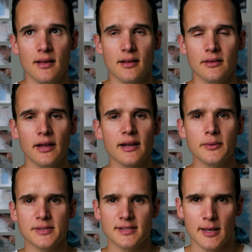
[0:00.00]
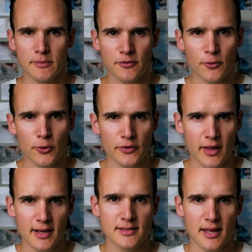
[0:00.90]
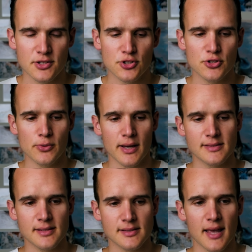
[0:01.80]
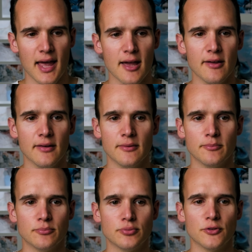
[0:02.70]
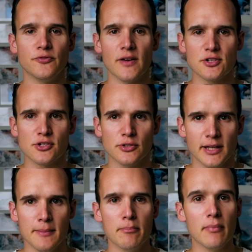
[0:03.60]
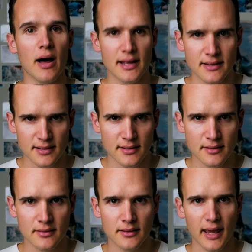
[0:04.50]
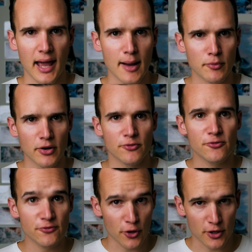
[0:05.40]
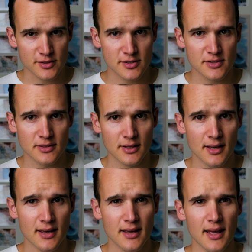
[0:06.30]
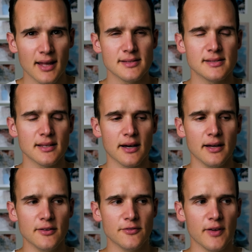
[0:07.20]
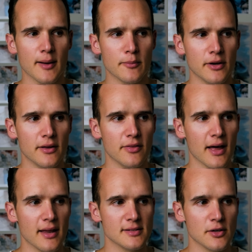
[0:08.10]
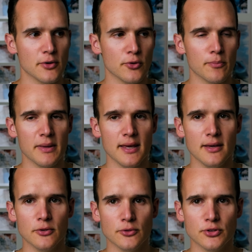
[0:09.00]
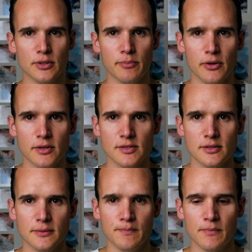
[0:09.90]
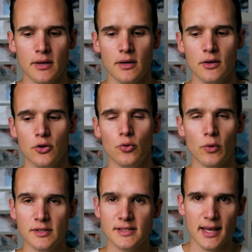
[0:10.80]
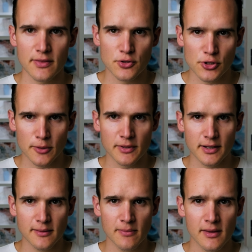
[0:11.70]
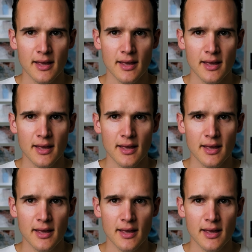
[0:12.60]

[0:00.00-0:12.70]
like I was saying before, the X-H2S is a professionally minded camera first. It's the kind of camera that is going to appeal to the person who wants to get the job done,